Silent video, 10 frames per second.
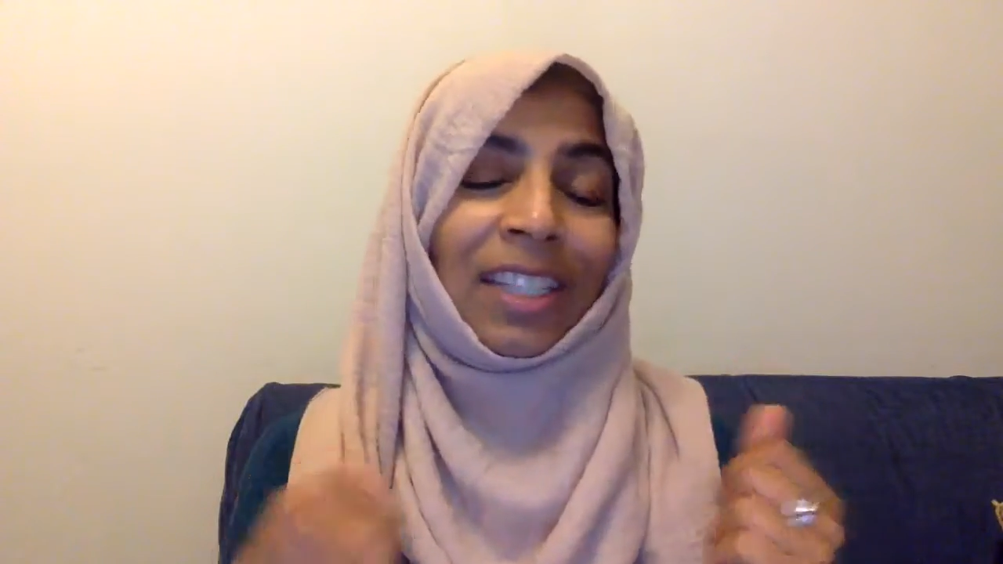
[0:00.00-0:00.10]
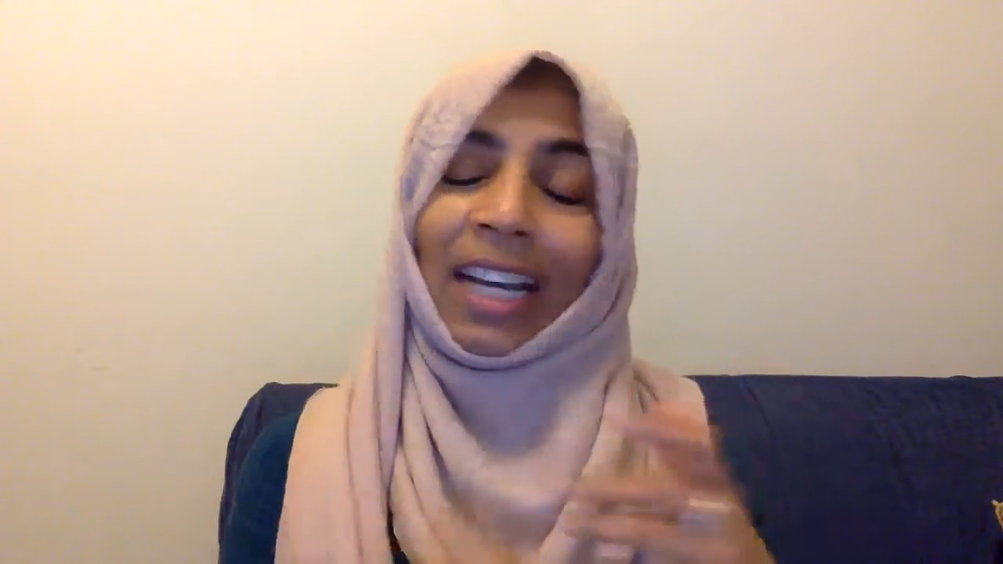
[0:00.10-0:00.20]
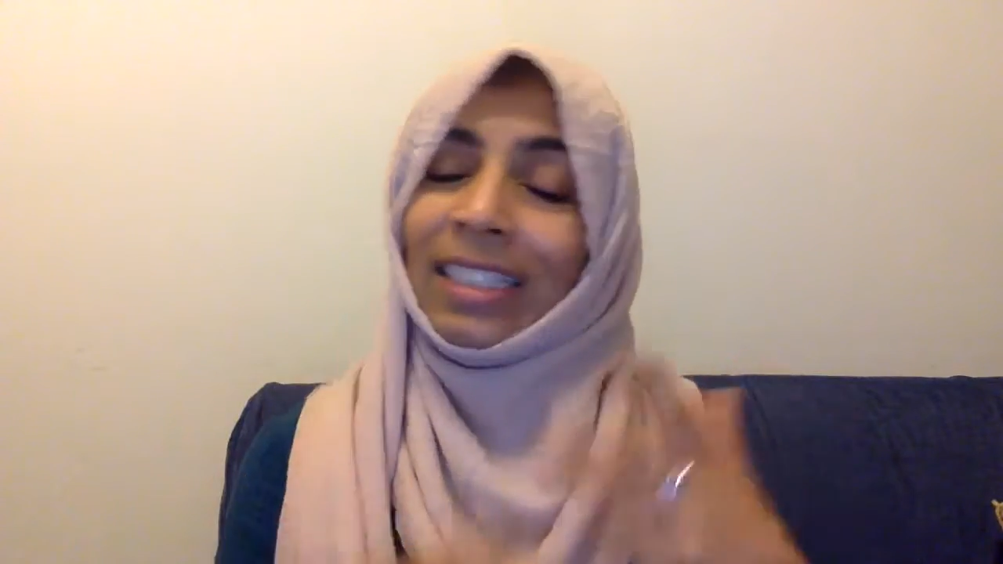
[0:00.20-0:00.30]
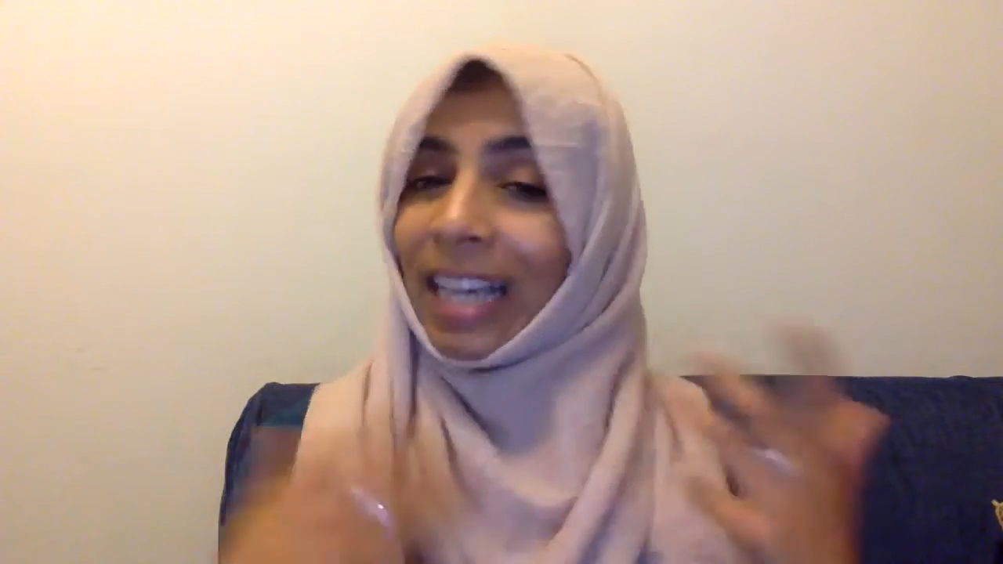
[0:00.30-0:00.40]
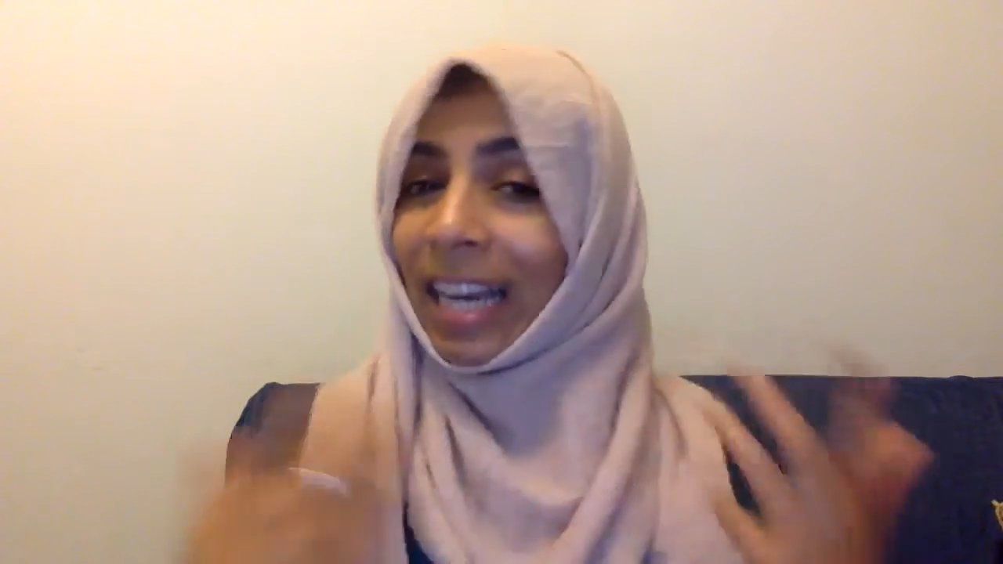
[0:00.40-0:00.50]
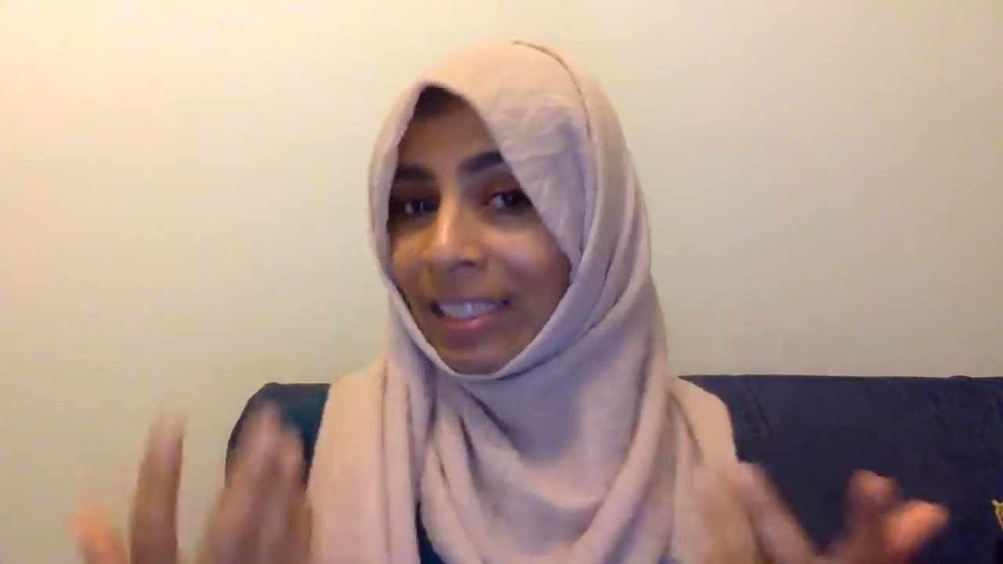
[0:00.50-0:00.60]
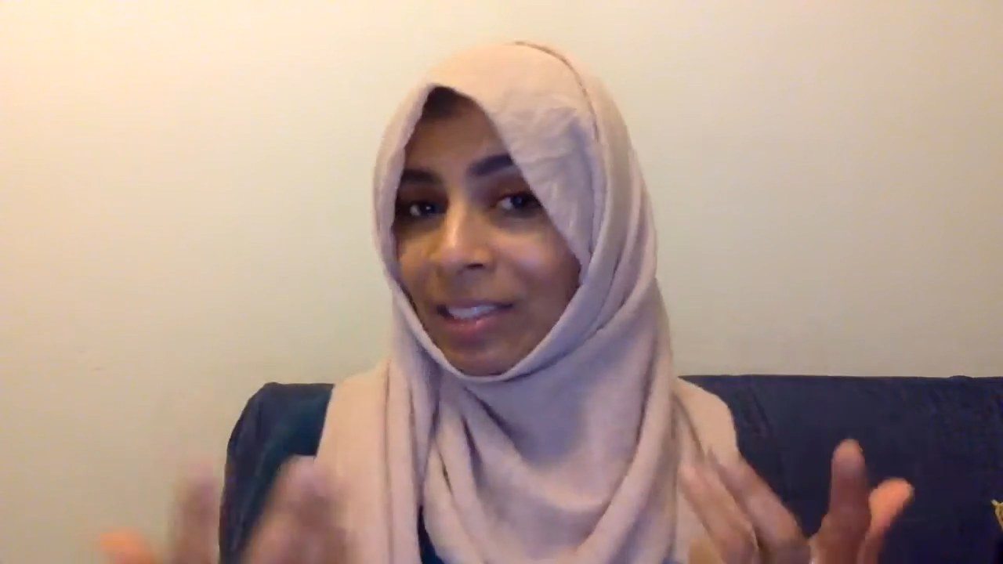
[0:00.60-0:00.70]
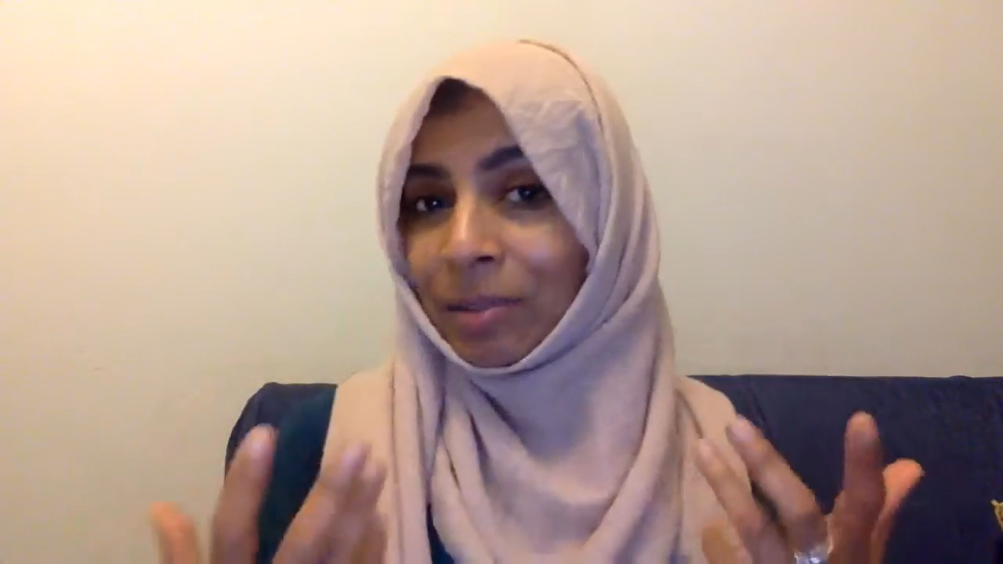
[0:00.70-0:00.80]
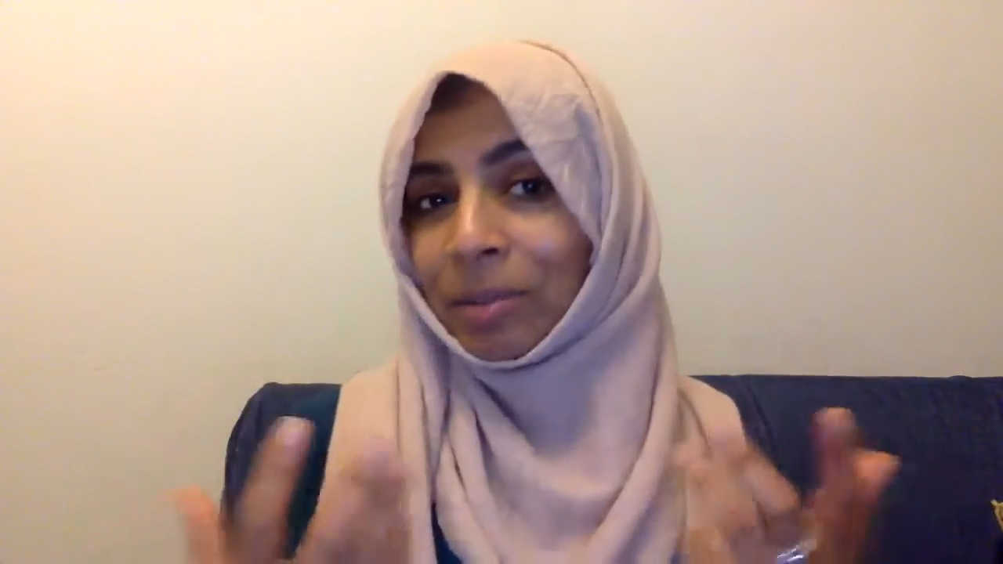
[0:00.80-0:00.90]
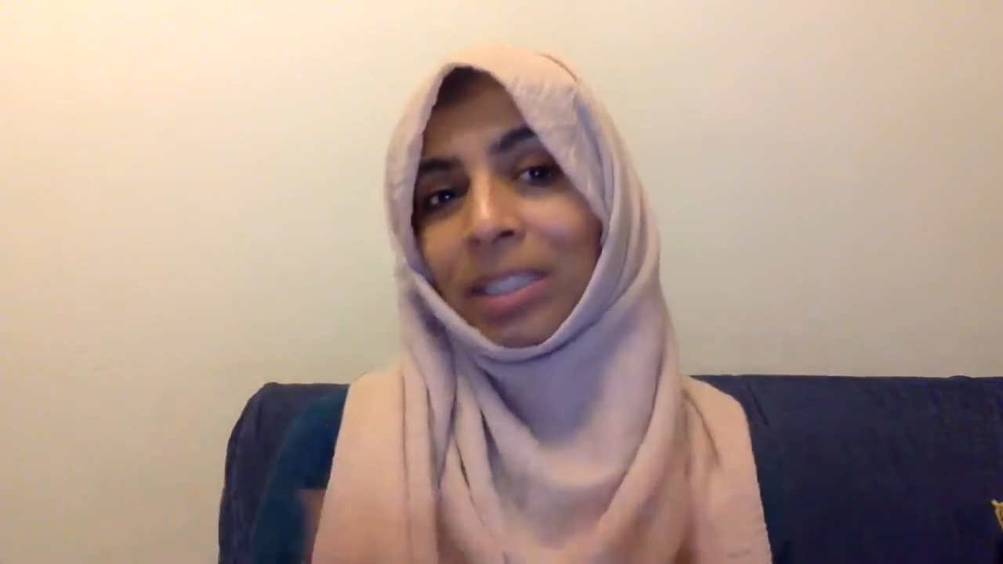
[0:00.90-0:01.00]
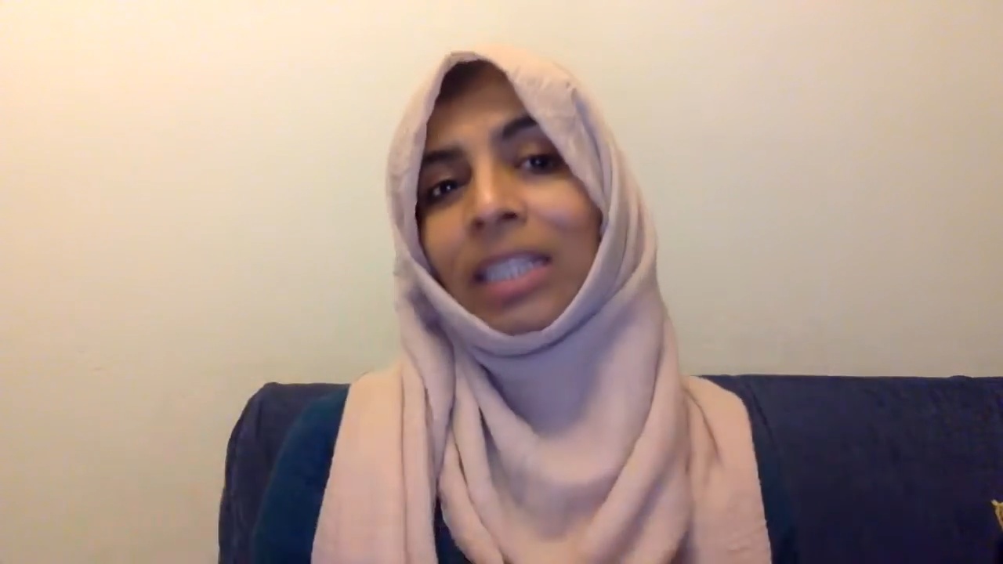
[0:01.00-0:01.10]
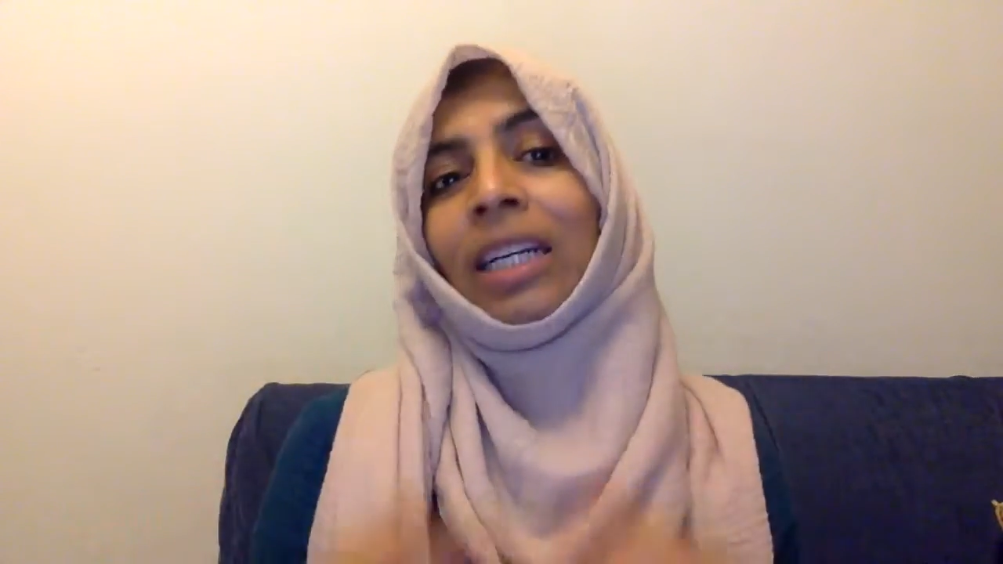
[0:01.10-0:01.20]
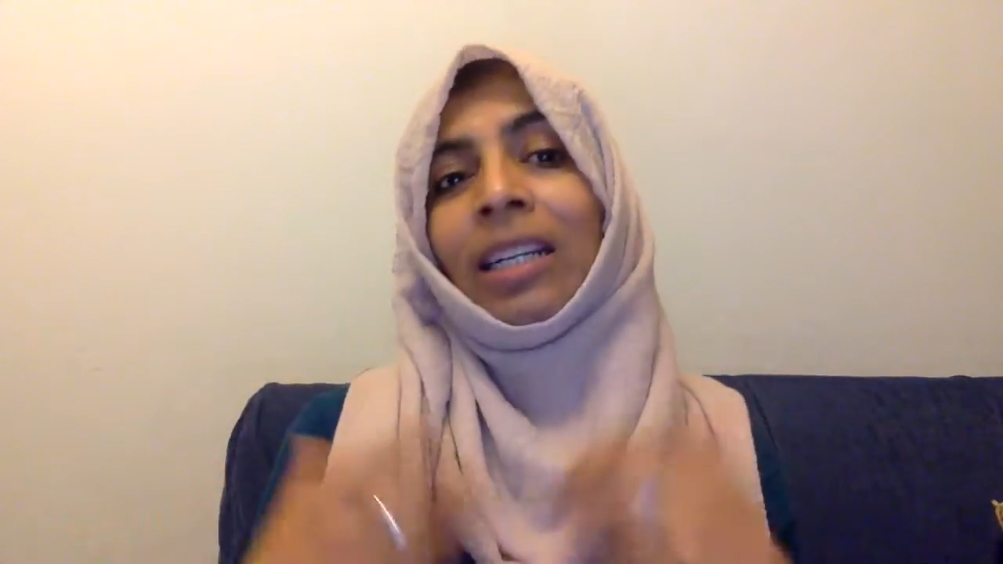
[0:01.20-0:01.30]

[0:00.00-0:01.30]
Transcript: as adults,